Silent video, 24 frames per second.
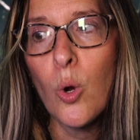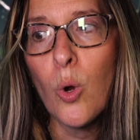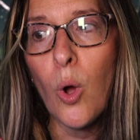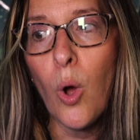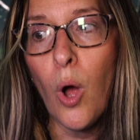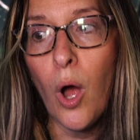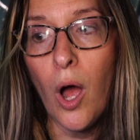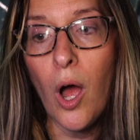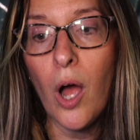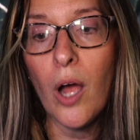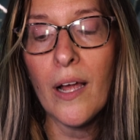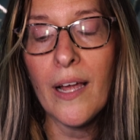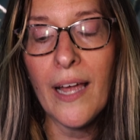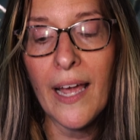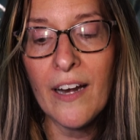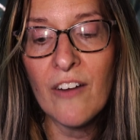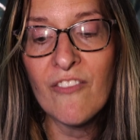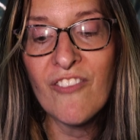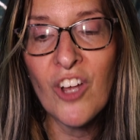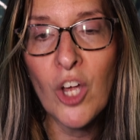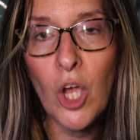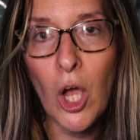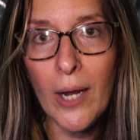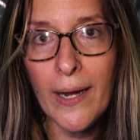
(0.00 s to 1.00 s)
kind
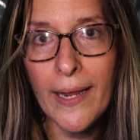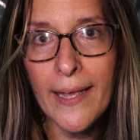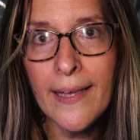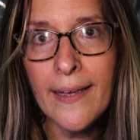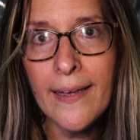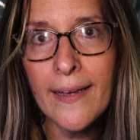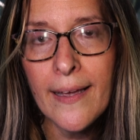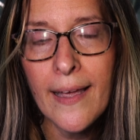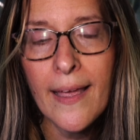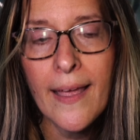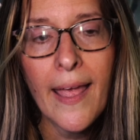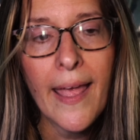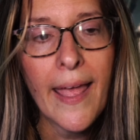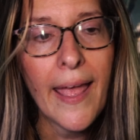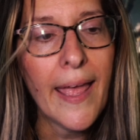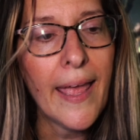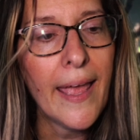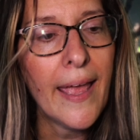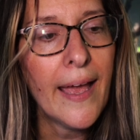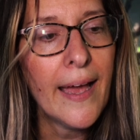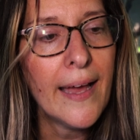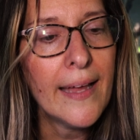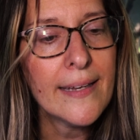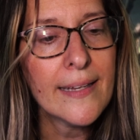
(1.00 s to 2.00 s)
of gutting
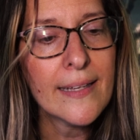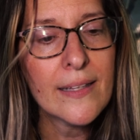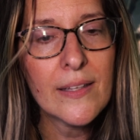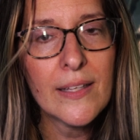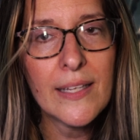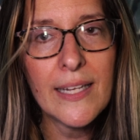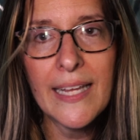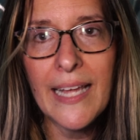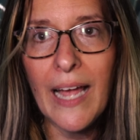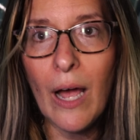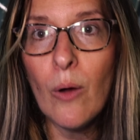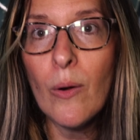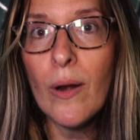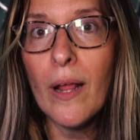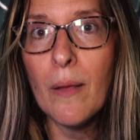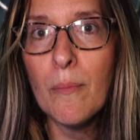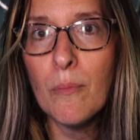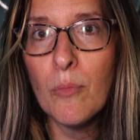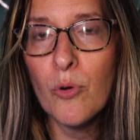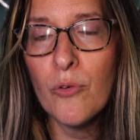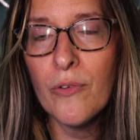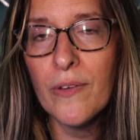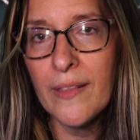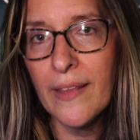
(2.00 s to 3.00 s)
and cleaning out and
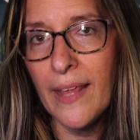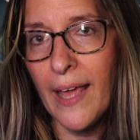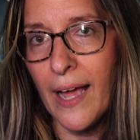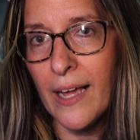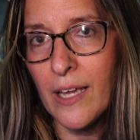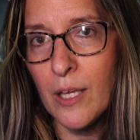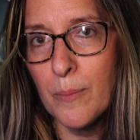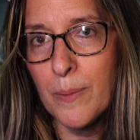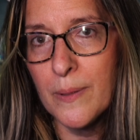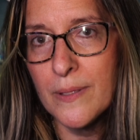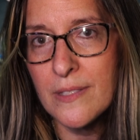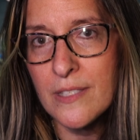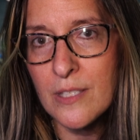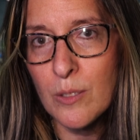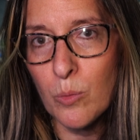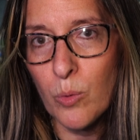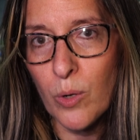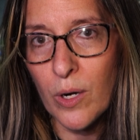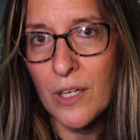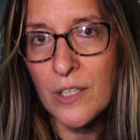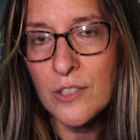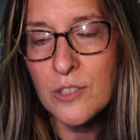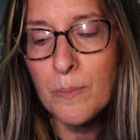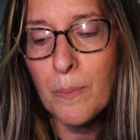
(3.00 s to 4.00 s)
moving the occupants
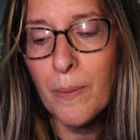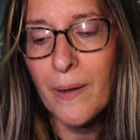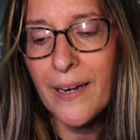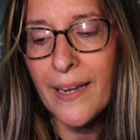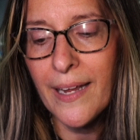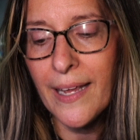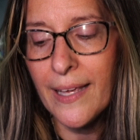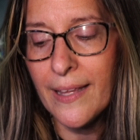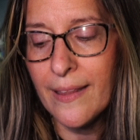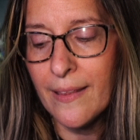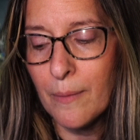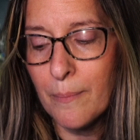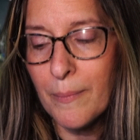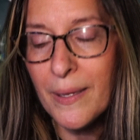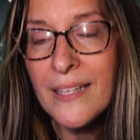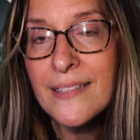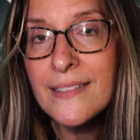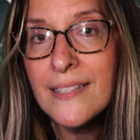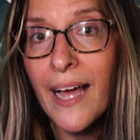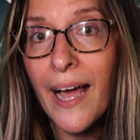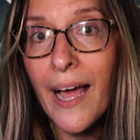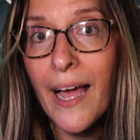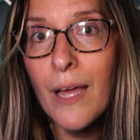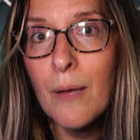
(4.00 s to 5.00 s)
somewhere else. But in the
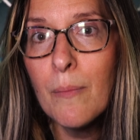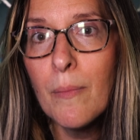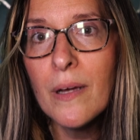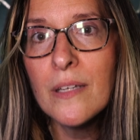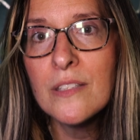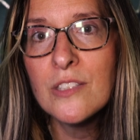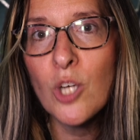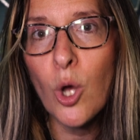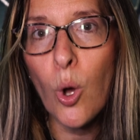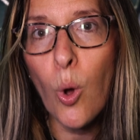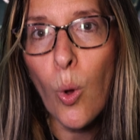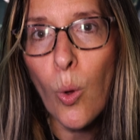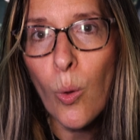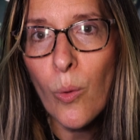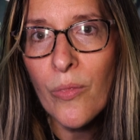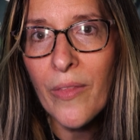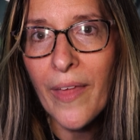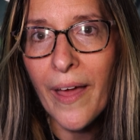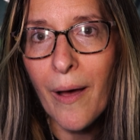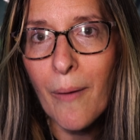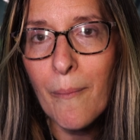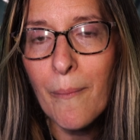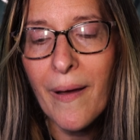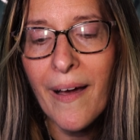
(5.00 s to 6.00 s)
meantime, to hold
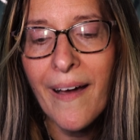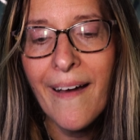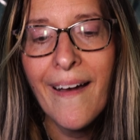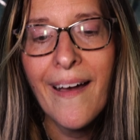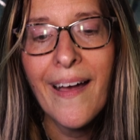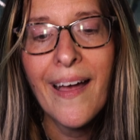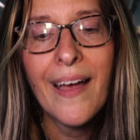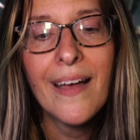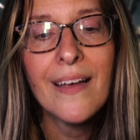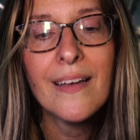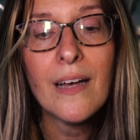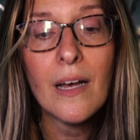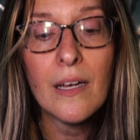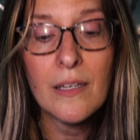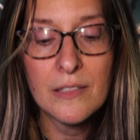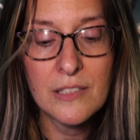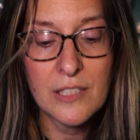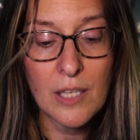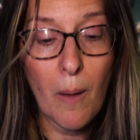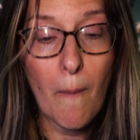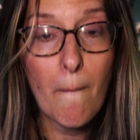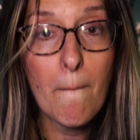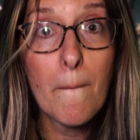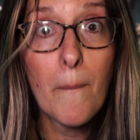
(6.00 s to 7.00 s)
them,
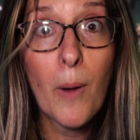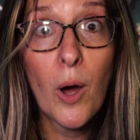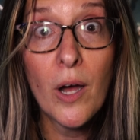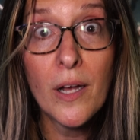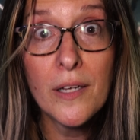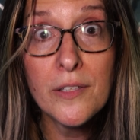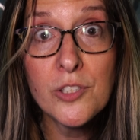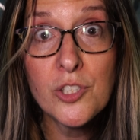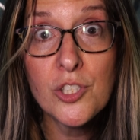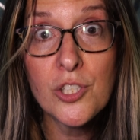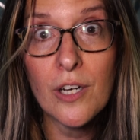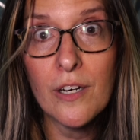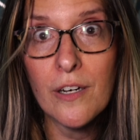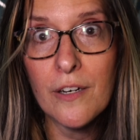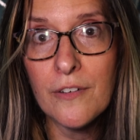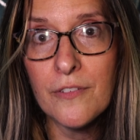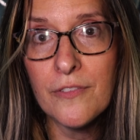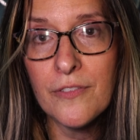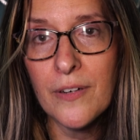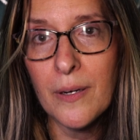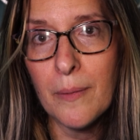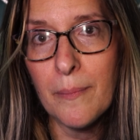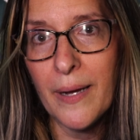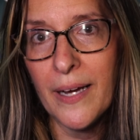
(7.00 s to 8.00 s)
it's a bunch
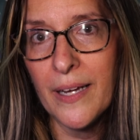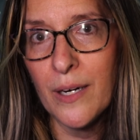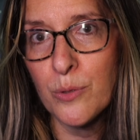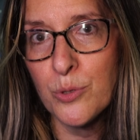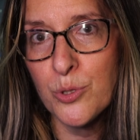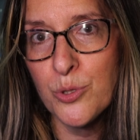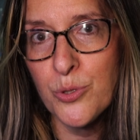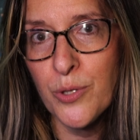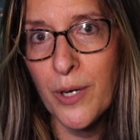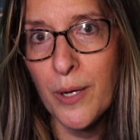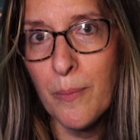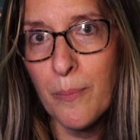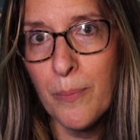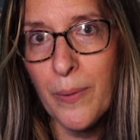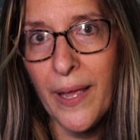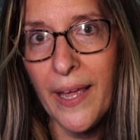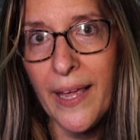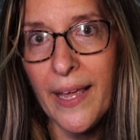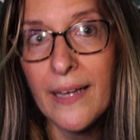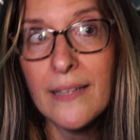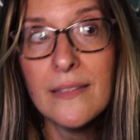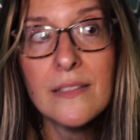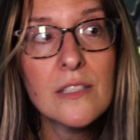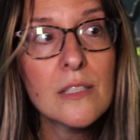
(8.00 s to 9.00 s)
of Amano shrimp
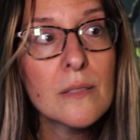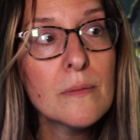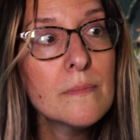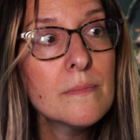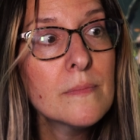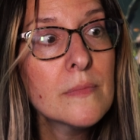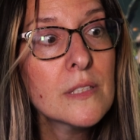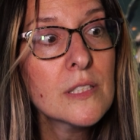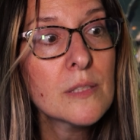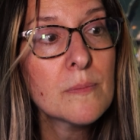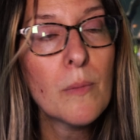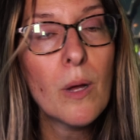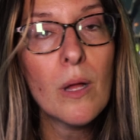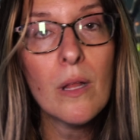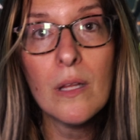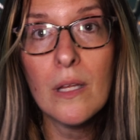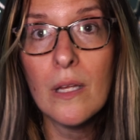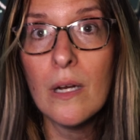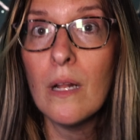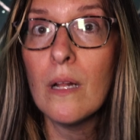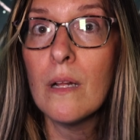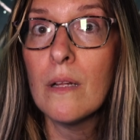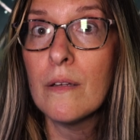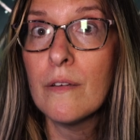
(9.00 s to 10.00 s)
and some small
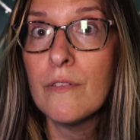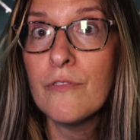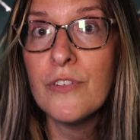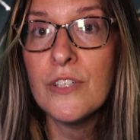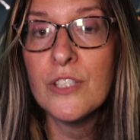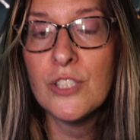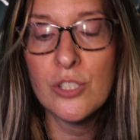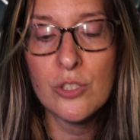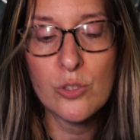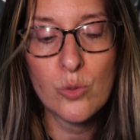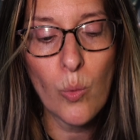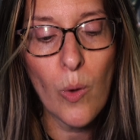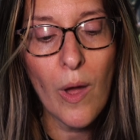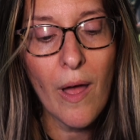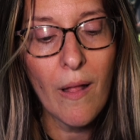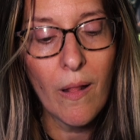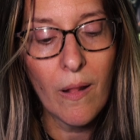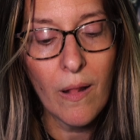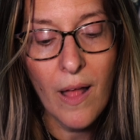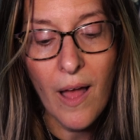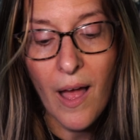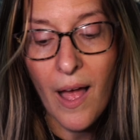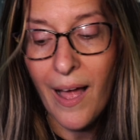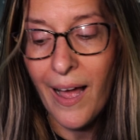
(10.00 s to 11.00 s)
little fish as
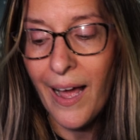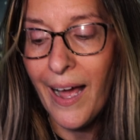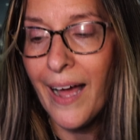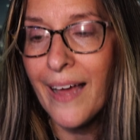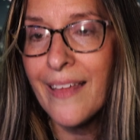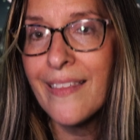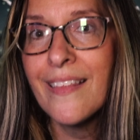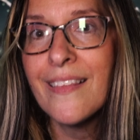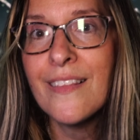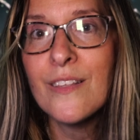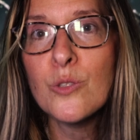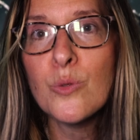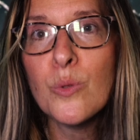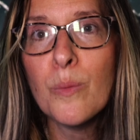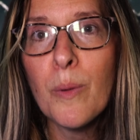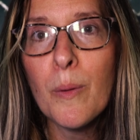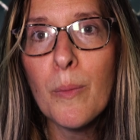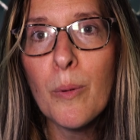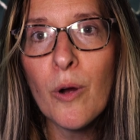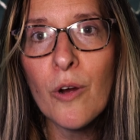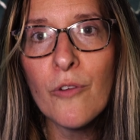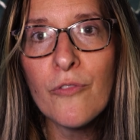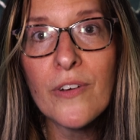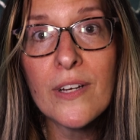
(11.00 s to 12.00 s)
well. I think this would be
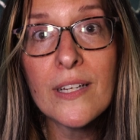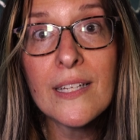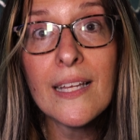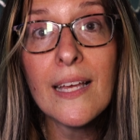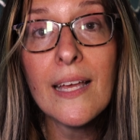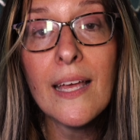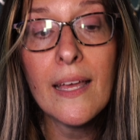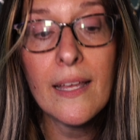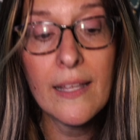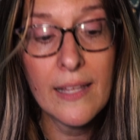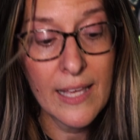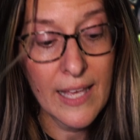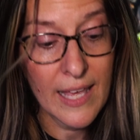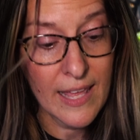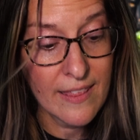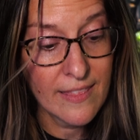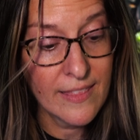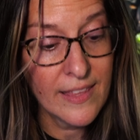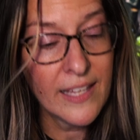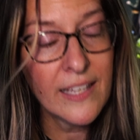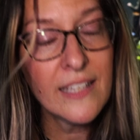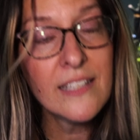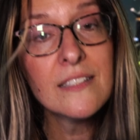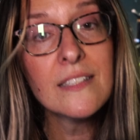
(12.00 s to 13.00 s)
perfect.
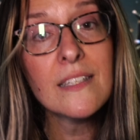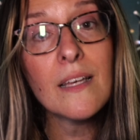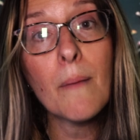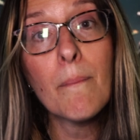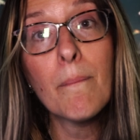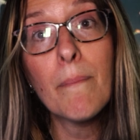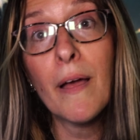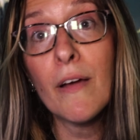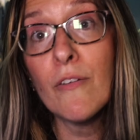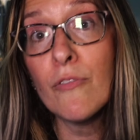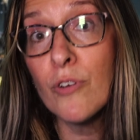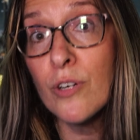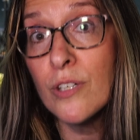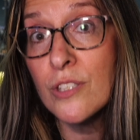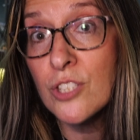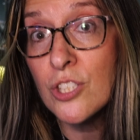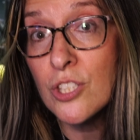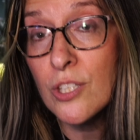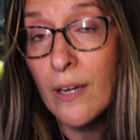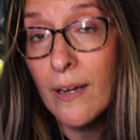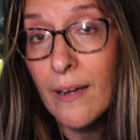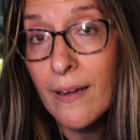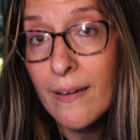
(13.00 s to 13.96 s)
These beverage